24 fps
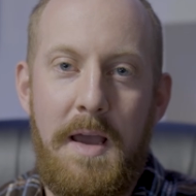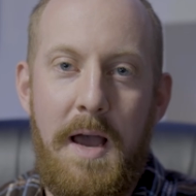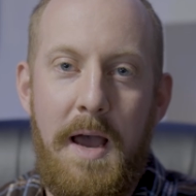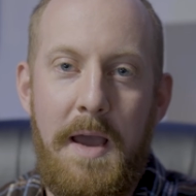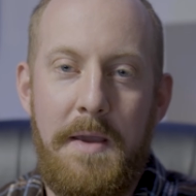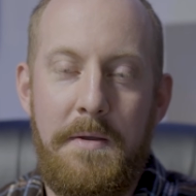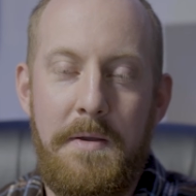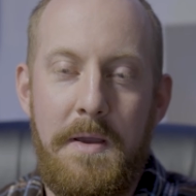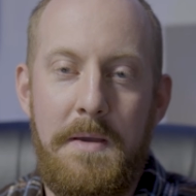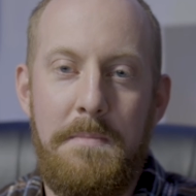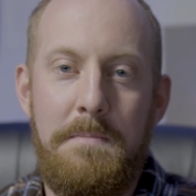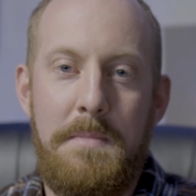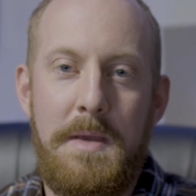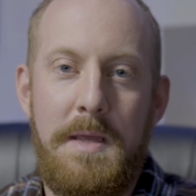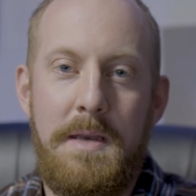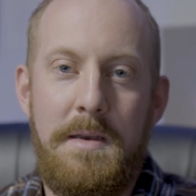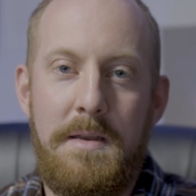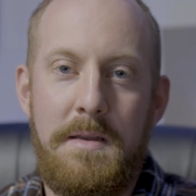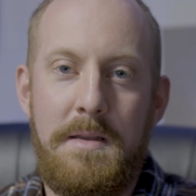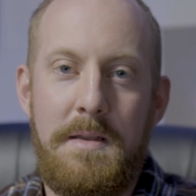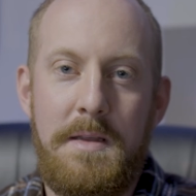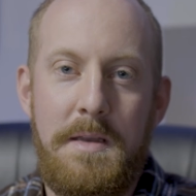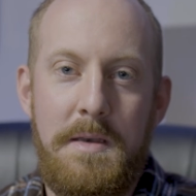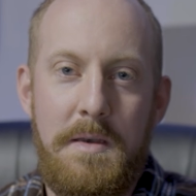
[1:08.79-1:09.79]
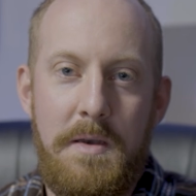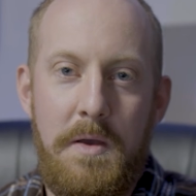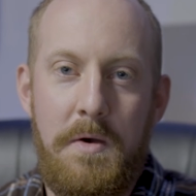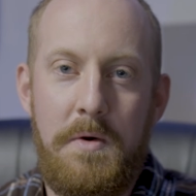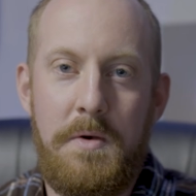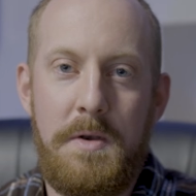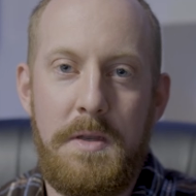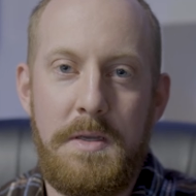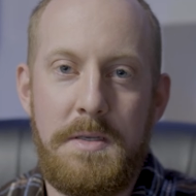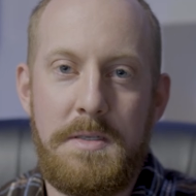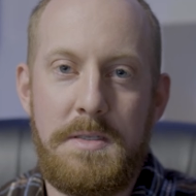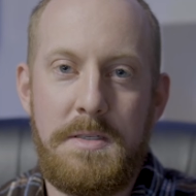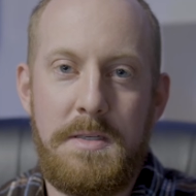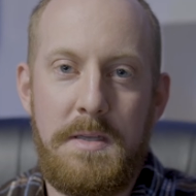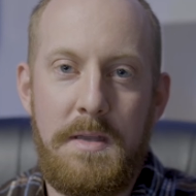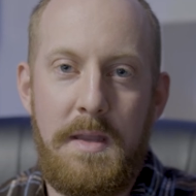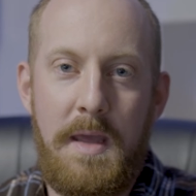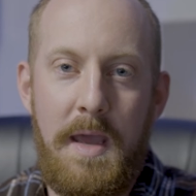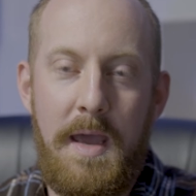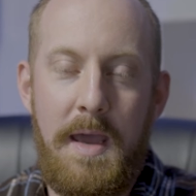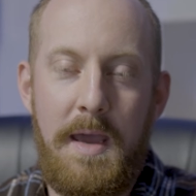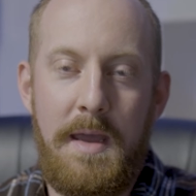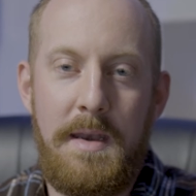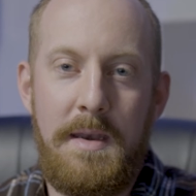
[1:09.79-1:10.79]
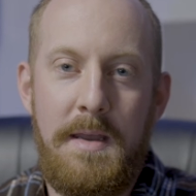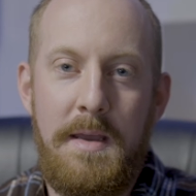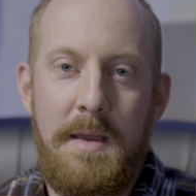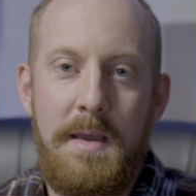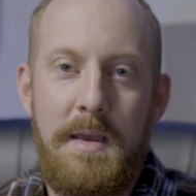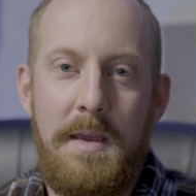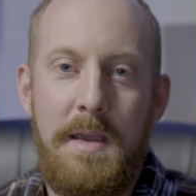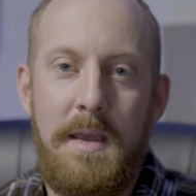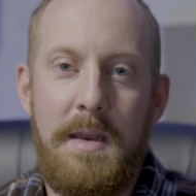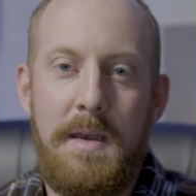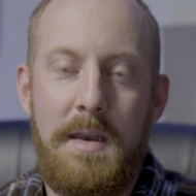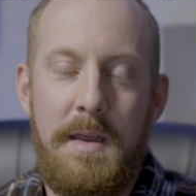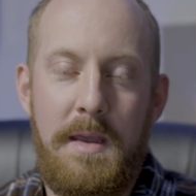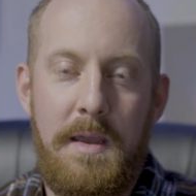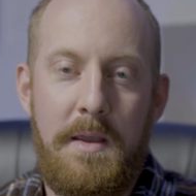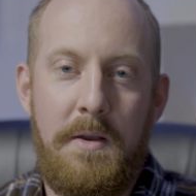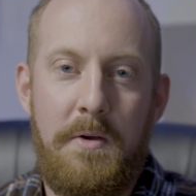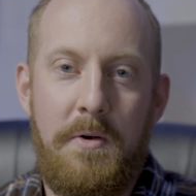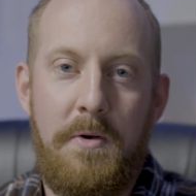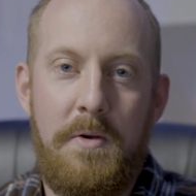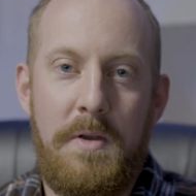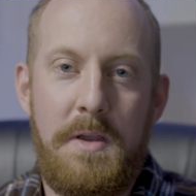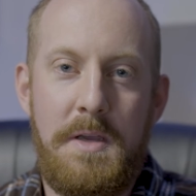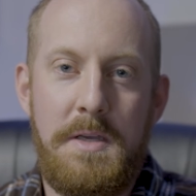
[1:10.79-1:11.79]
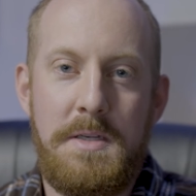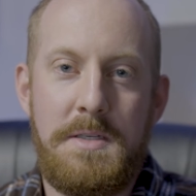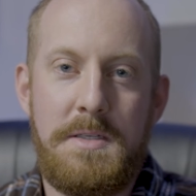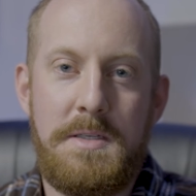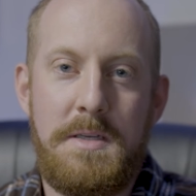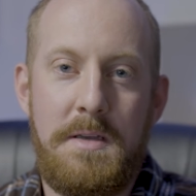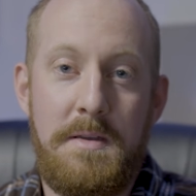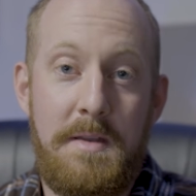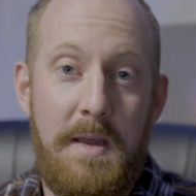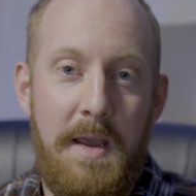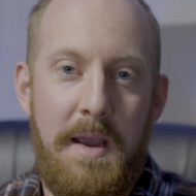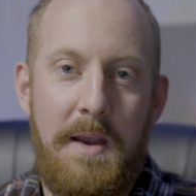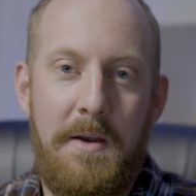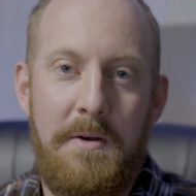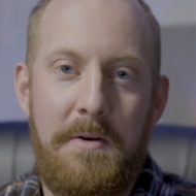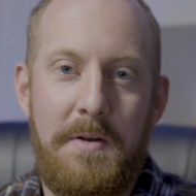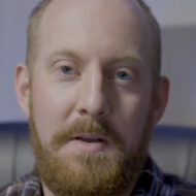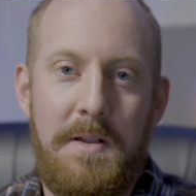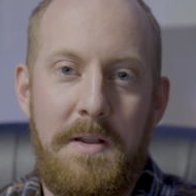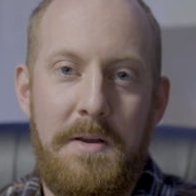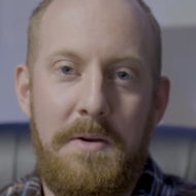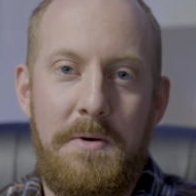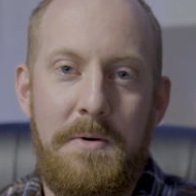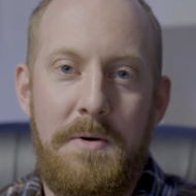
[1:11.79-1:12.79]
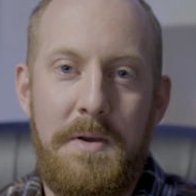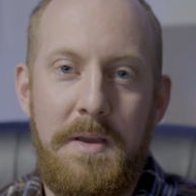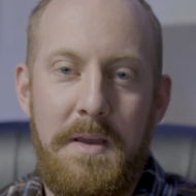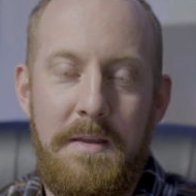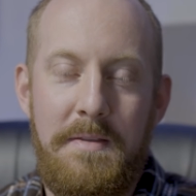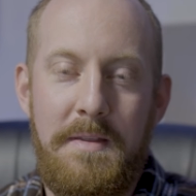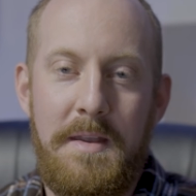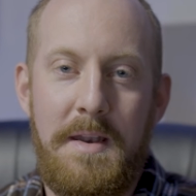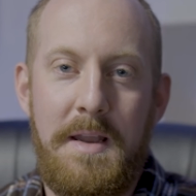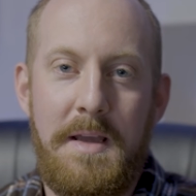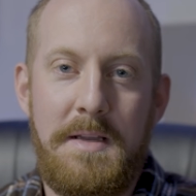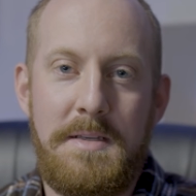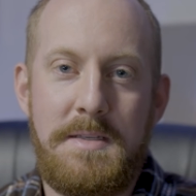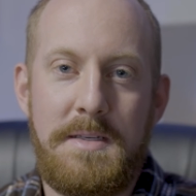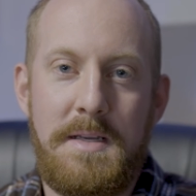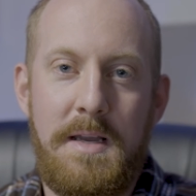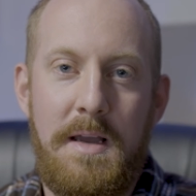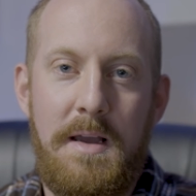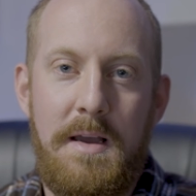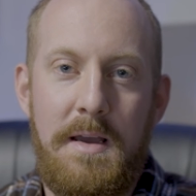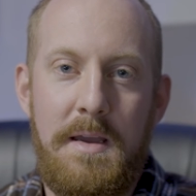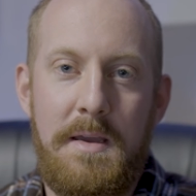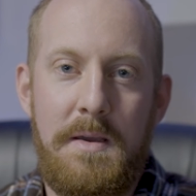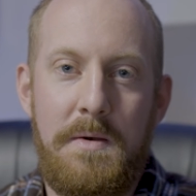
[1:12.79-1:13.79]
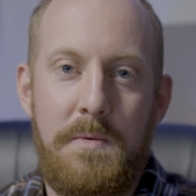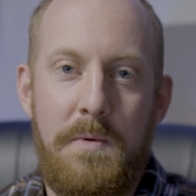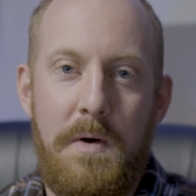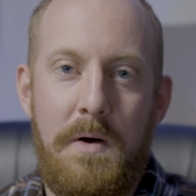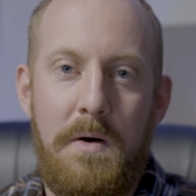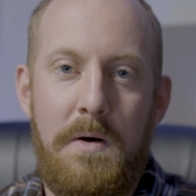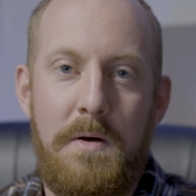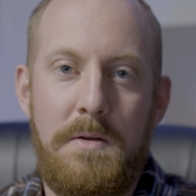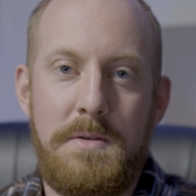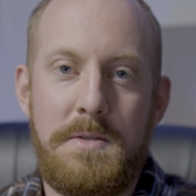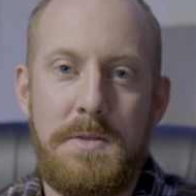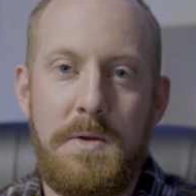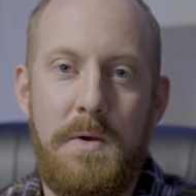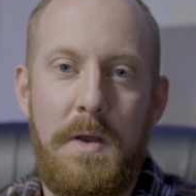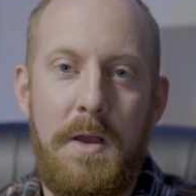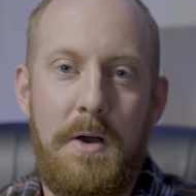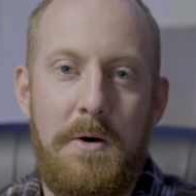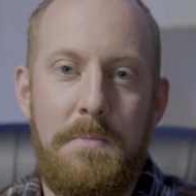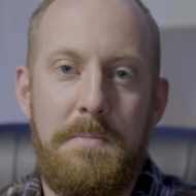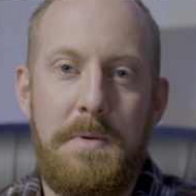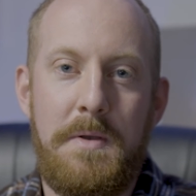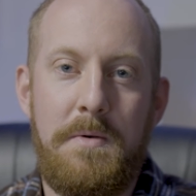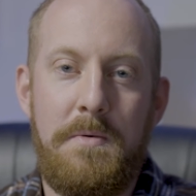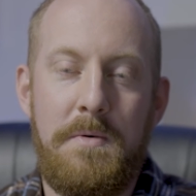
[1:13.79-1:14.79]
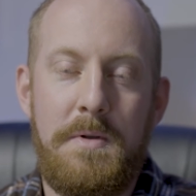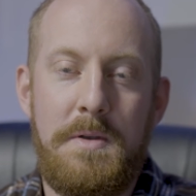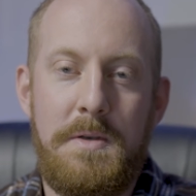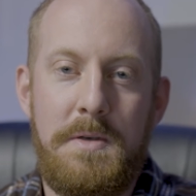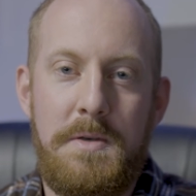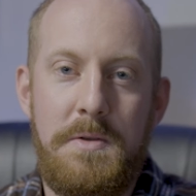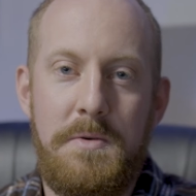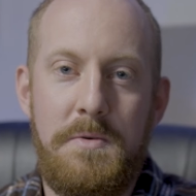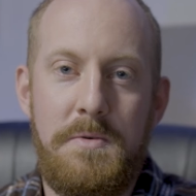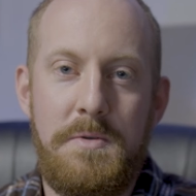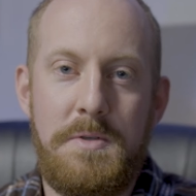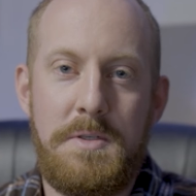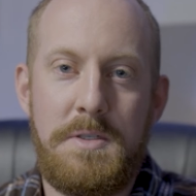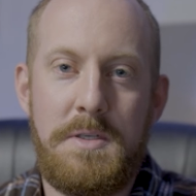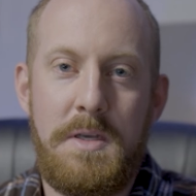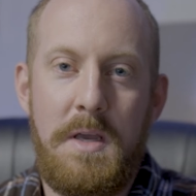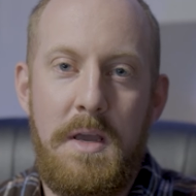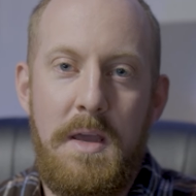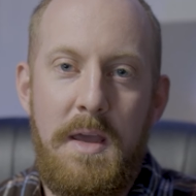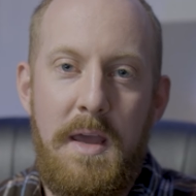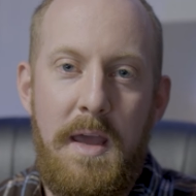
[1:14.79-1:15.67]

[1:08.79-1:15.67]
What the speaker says: I immediately noticed that it increased the airglow in the night sky while also helping reduce